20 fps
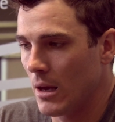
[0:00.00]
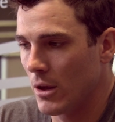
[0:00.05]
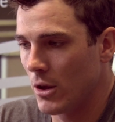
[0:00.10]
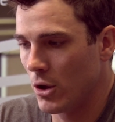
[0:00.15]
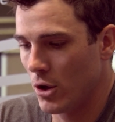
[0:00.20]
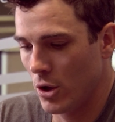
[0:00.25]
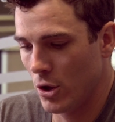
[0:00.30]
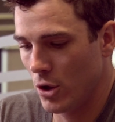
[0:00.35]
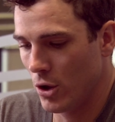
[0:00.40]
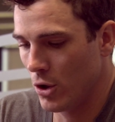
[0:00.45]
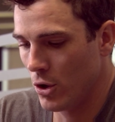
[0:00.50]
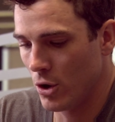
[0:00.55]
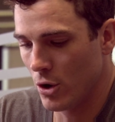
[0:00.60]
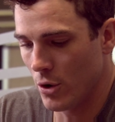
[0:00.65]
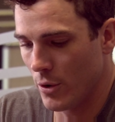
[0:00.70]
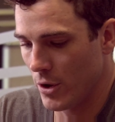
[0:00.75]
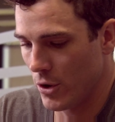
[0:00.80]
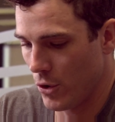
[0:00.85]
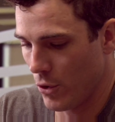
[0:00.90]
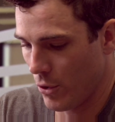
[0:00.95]
you
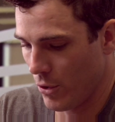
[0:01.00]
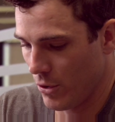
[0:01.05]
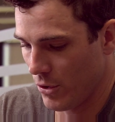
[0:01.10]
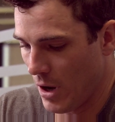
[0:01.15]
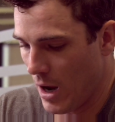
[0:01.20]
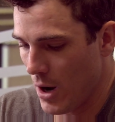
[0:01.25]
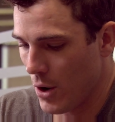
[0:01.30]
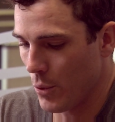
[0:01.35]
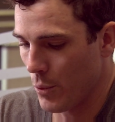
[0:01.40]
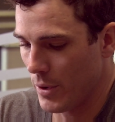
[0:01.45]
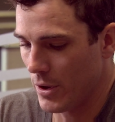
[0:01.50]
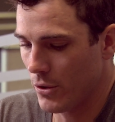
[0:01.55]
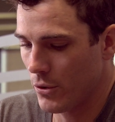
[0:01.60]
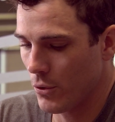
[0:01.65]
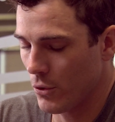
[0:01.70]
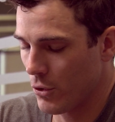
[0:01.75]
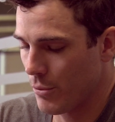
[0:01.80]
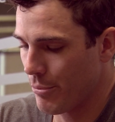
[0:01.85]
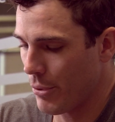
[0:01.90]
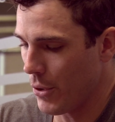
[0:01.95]
know, in your entire
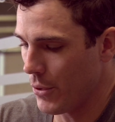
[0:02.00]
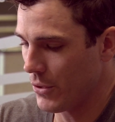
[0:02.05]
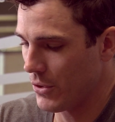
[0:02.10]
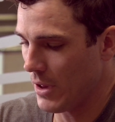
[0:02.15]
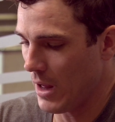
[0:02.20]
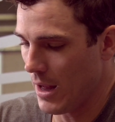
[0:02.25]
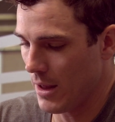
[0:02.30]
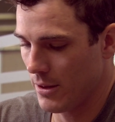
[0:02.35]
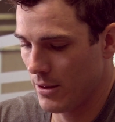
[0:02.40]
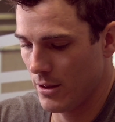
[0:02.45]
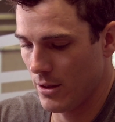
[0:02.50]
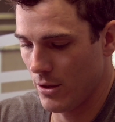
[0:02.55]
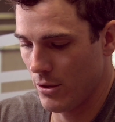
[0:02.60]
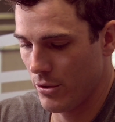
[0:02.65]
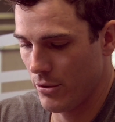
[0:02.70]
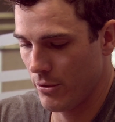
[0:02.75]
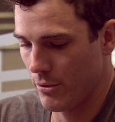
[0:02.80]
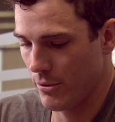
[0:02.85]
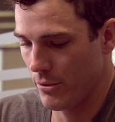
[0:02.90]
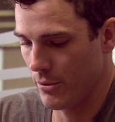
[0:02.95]
research process
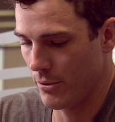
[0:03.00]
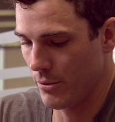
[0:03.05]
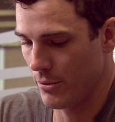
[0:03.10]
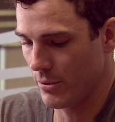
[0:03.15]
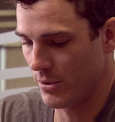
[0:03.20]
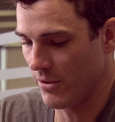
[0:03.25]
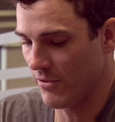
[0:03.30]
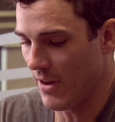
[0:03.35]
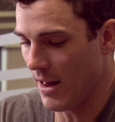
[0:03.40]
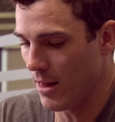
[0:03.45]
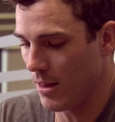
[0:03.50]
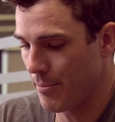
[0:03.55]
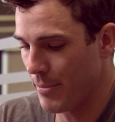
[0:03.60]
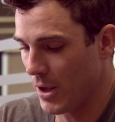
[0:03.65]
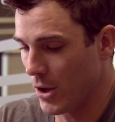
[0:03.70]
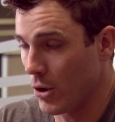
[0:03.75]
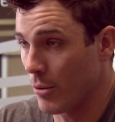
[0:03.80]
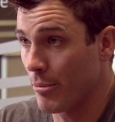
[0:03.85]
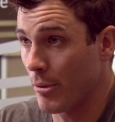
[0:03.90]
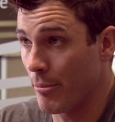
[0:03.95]
through
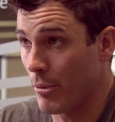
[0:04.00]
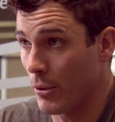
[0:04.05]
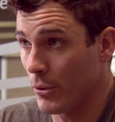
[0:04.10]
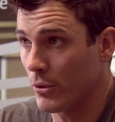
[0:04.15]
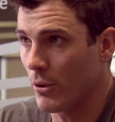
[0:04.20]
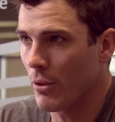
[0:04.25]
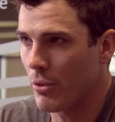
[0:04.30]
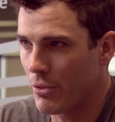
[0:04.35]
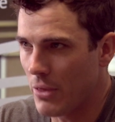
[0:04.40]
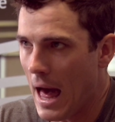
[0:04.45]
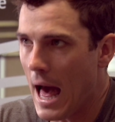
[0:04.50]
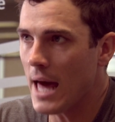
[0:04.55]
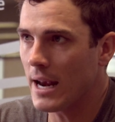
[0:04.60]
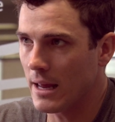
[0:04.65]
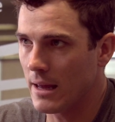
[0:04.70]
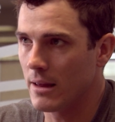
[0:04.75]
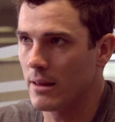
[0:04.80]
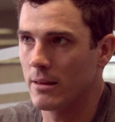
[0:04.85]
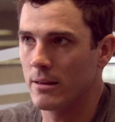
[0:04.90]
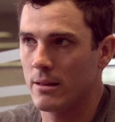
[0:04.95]
developing your proposal,
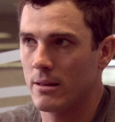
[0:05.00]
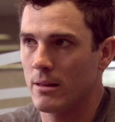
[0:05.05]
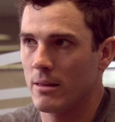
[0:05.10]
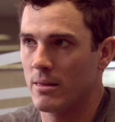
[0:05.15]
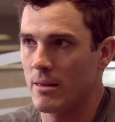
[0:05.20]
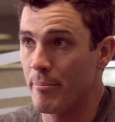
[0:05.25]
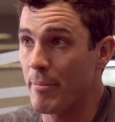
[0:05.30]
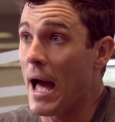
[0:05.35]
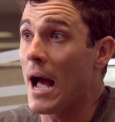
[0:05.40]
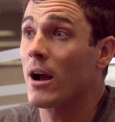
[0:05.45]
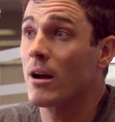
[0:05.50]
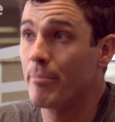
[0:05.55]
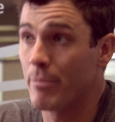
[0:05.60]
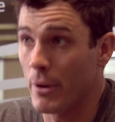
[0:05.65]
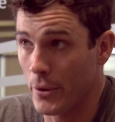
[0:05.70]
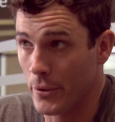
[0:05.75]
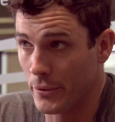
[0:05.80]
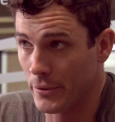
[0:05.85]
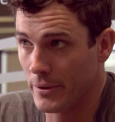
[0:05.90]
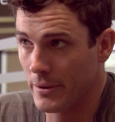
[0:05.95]
that is the
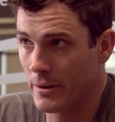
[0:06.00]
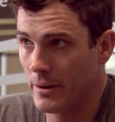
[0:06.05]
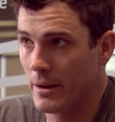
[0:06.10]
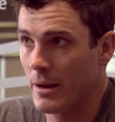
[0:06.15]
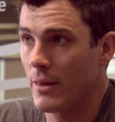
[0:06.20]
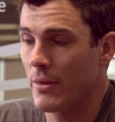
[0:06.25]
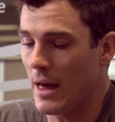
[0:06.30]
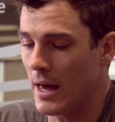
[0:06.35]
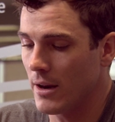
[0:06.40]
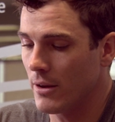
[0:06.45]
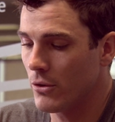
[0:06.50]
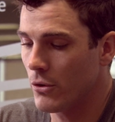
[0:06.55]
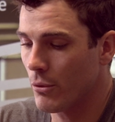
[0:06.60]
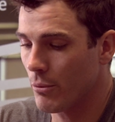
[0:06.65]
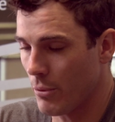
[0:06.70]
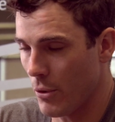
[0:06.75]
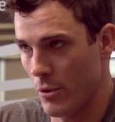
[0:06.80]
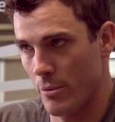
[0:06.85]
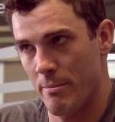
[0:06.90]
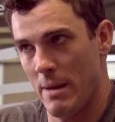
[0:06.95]
backbone. That is your
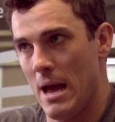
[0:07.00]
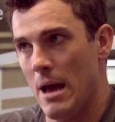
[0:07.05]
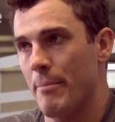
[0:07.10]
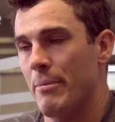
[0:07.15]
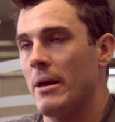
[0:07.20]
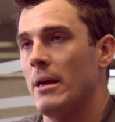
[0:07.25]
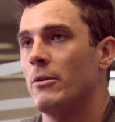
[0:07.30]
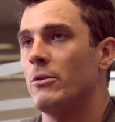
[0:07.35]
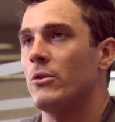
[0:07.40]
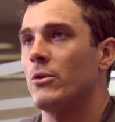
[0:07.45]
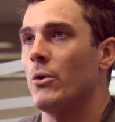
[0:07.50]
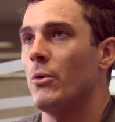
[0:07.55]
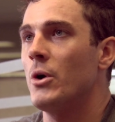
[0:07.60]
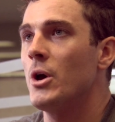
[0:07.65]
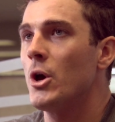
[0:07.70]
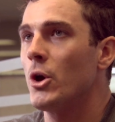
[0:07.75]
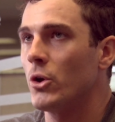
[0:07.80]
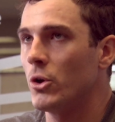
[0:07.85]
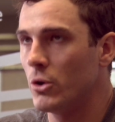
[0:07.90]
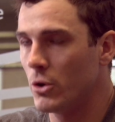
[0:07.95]
roadmap. And
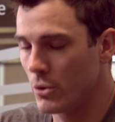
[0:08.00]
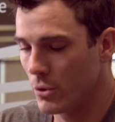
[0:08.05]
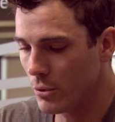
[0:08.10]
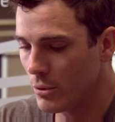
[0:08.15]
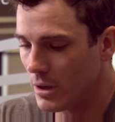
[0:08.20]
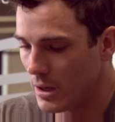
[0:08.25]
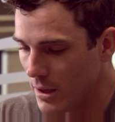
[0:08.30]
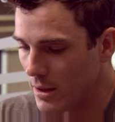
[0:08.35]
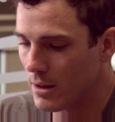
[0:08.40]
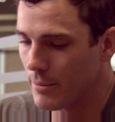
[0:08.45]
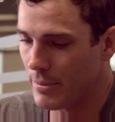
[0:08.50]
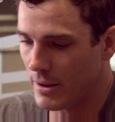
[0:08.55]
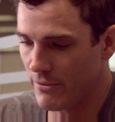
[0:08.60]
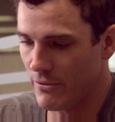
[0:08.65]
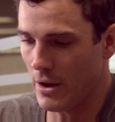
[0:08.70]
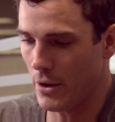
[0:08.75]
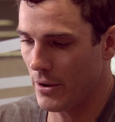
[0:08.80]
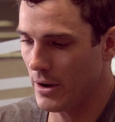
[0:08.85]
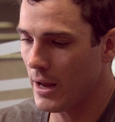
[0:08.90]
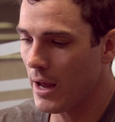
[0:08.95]
so you need to be
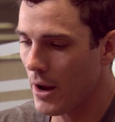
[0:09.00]
very